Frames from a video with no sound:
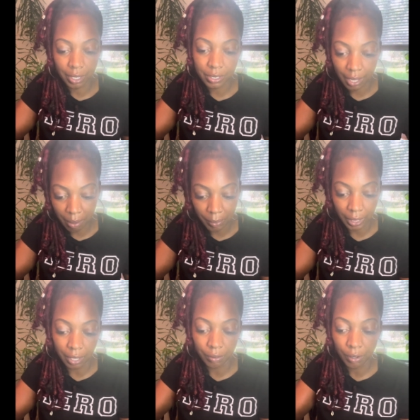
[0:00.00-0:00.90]
It's coming
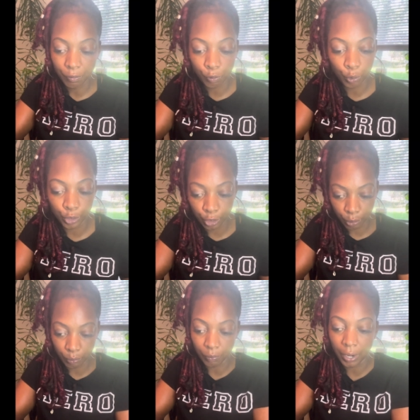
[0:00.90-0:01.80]
in for
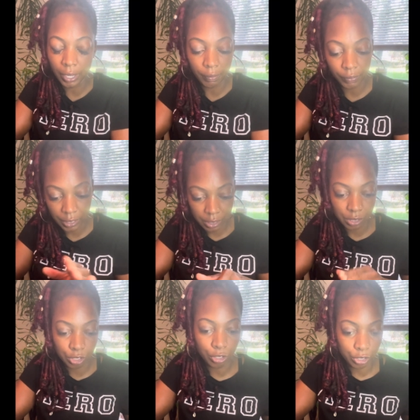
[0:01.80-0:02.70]
you, right? If this
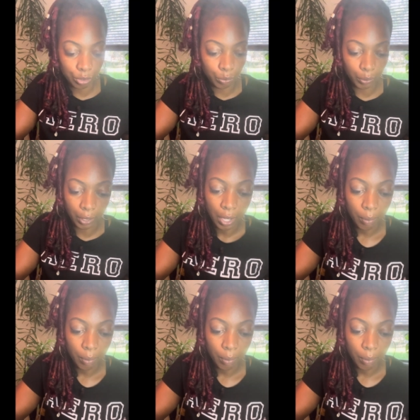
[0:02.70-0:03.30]
is your story.